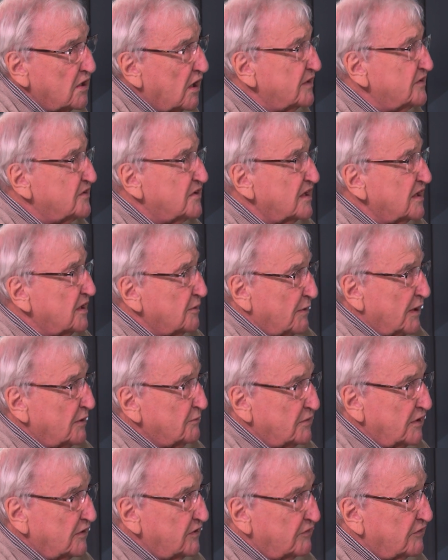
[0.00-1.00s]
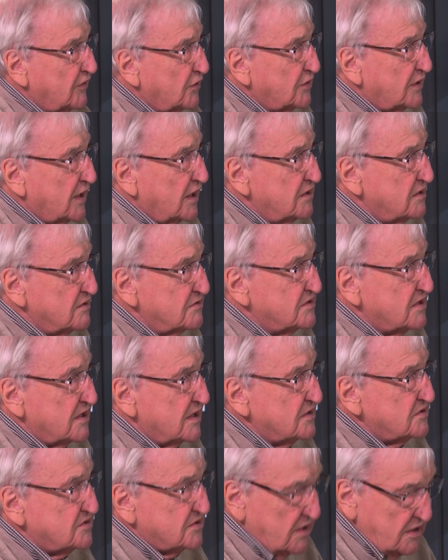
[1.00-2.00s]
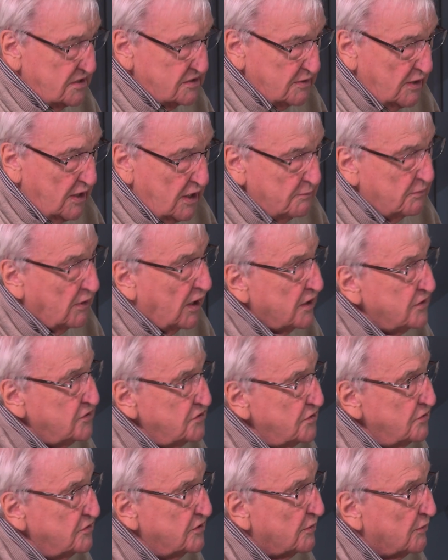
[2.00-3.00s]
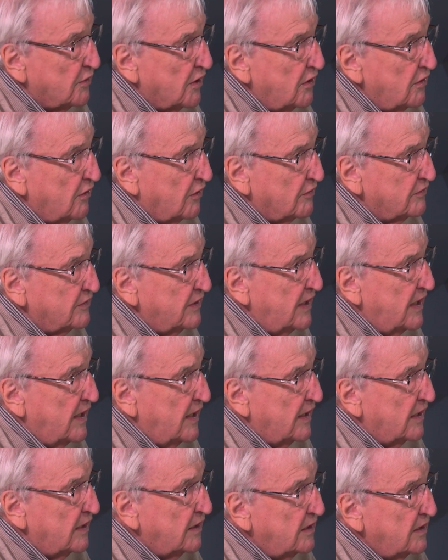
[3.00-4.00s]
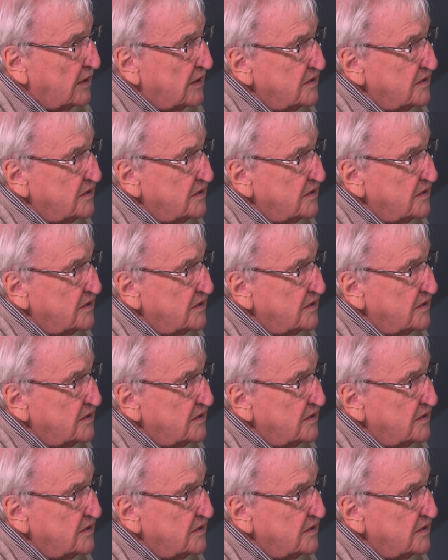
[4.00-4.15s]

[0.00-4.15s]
I didn't think about bloody volcanoes at that stage, but I knew there were a lot there.